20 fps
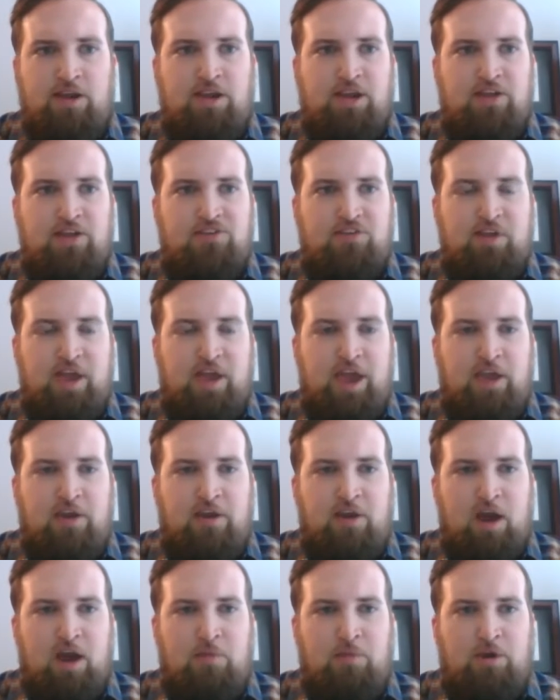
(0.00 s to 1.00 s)
against the
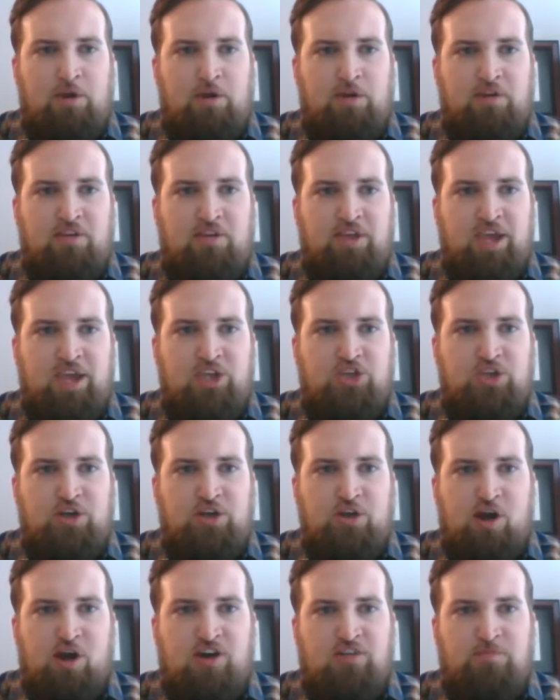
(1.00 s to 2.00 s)
economic
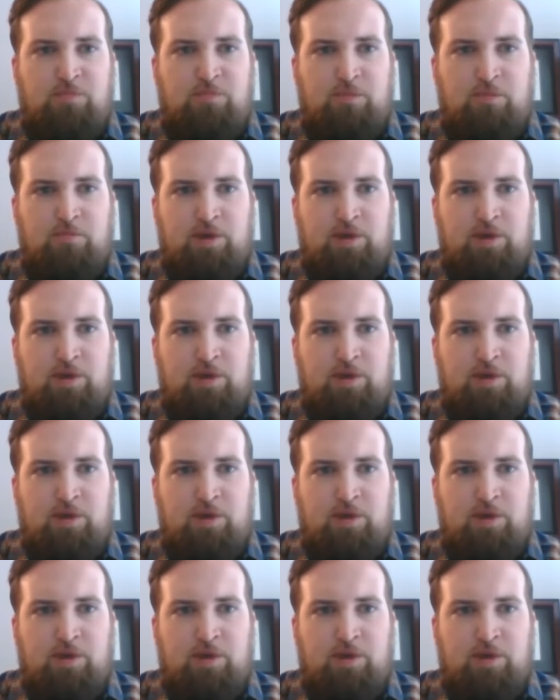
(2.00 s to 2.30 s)
contagion caused